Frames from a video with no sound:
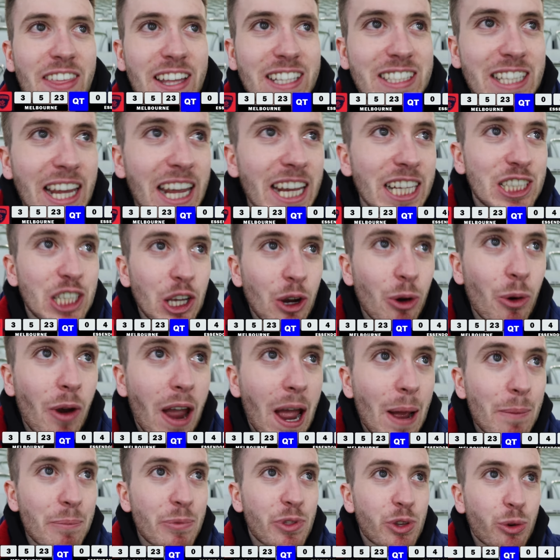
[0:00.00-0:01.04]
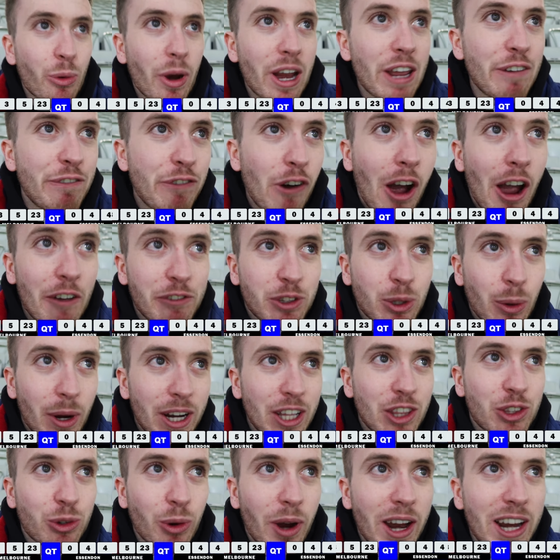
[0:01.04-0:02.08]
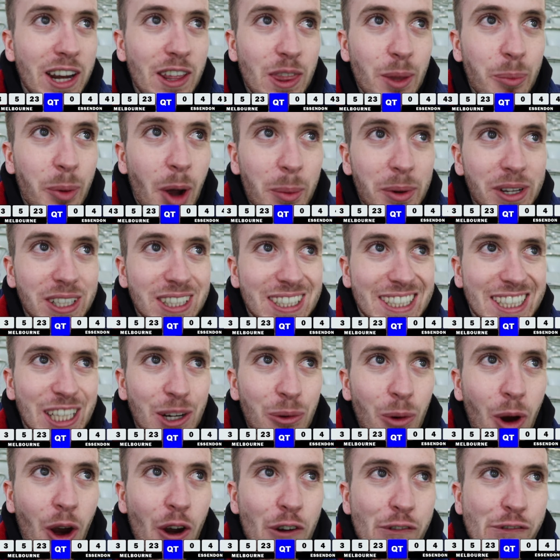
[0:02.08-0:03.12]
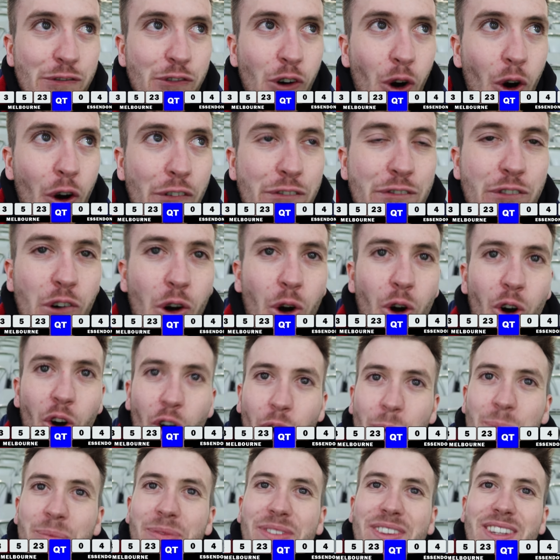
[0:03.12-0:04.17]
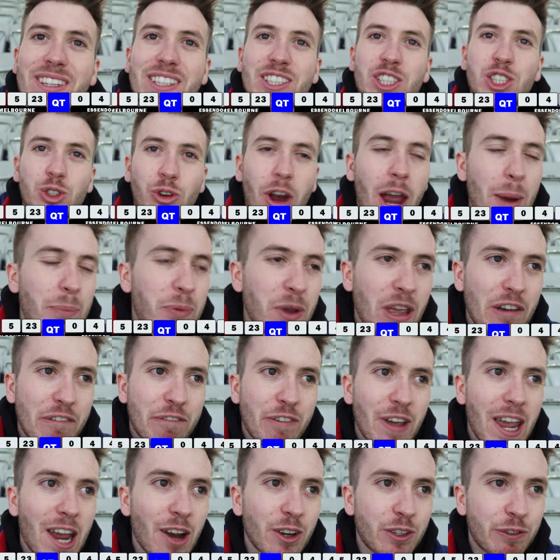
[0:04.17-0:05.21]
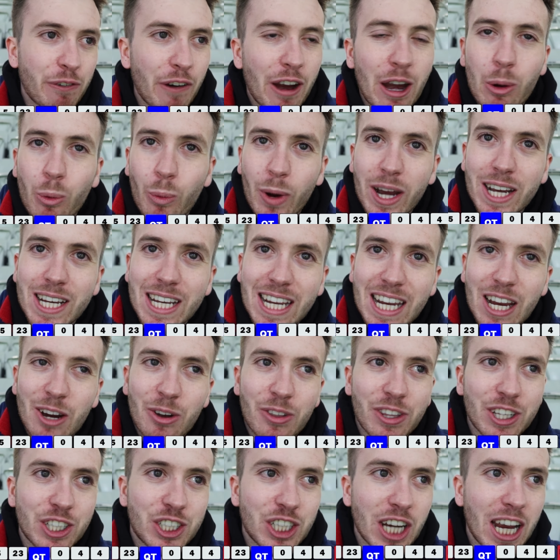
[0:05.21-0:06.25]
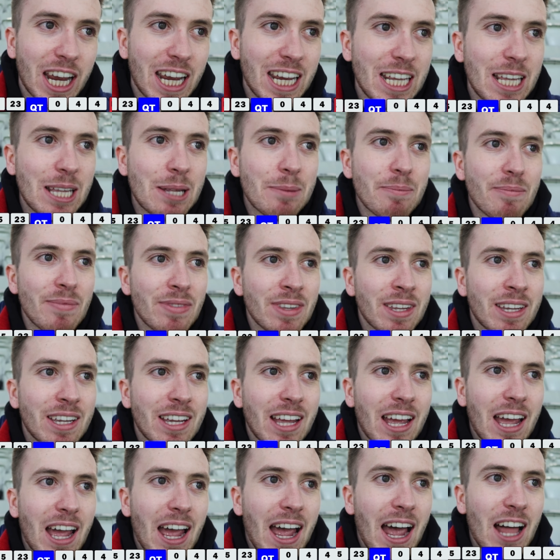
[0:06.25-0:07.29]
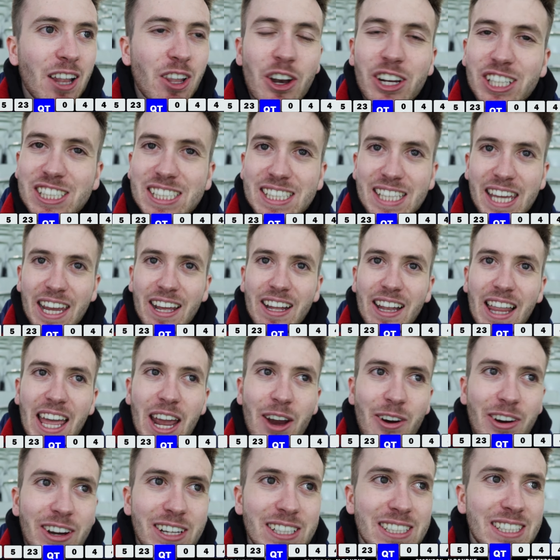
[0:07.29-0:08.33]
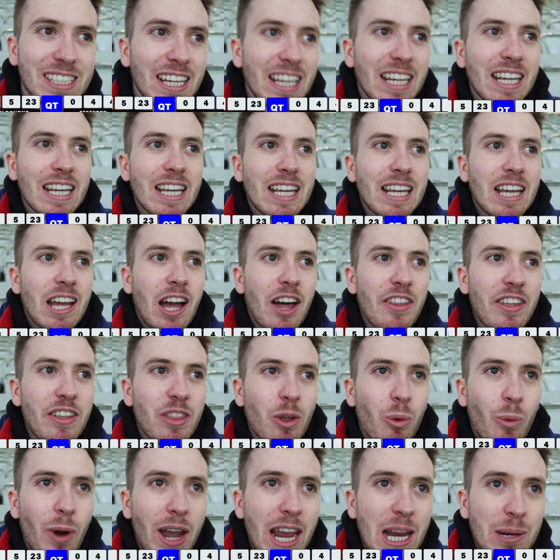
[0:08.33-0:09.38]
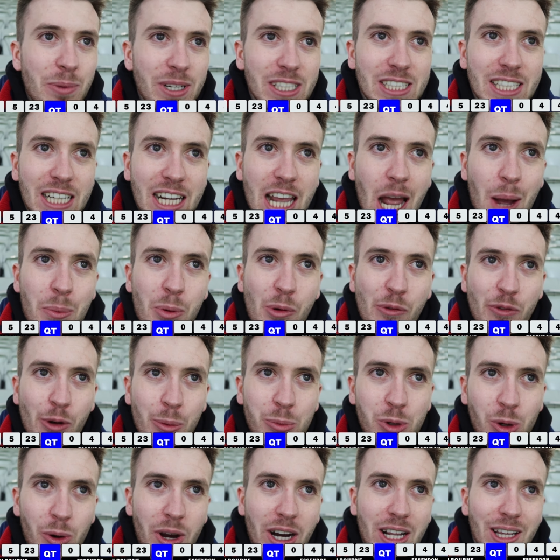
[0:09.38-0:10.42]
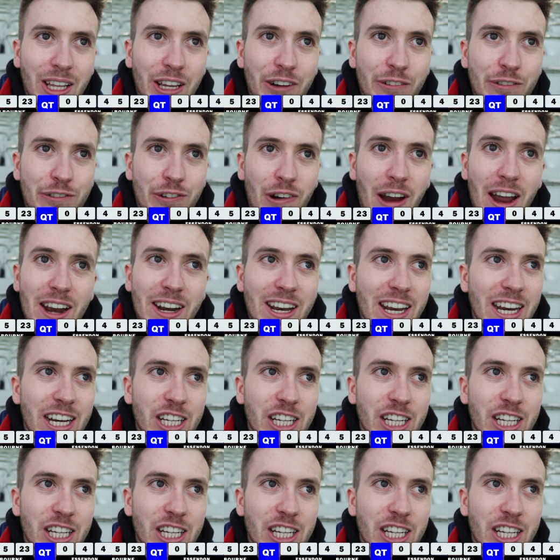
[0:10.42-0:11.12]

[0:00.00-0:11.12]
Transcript: The D's are up 3-5-23 to the Bombers 0-4-4. Scrappy affair. It's very windy here at the G. A lot of skill errors. I think the weed missed a couple from directly in front.